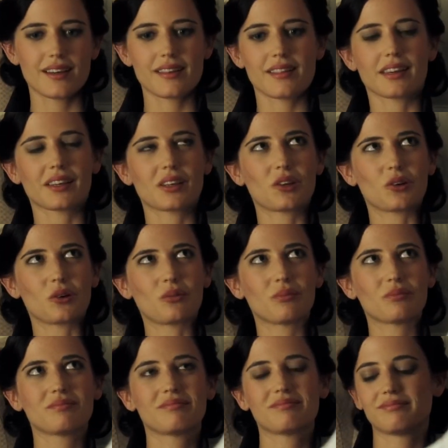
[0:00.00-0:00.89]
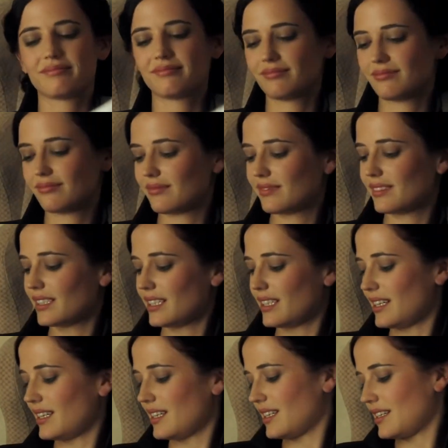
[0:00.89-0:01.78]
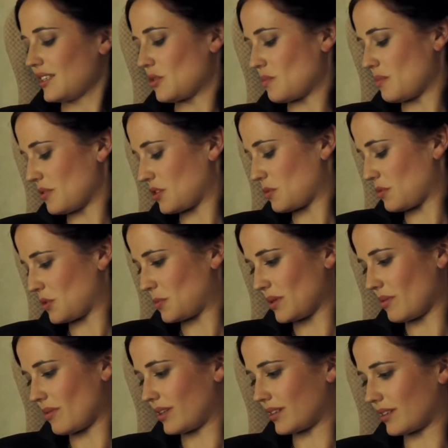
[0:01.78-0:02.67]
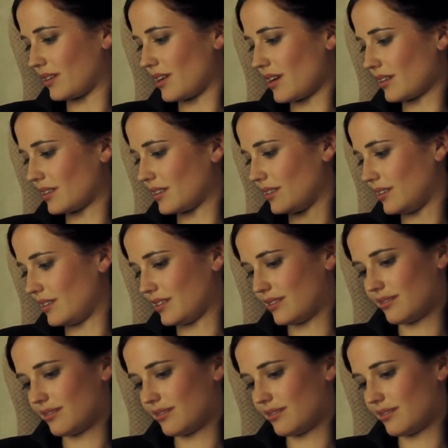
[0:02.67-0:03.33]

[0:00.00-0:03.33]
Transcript: Thank you. Your boss must be well connected.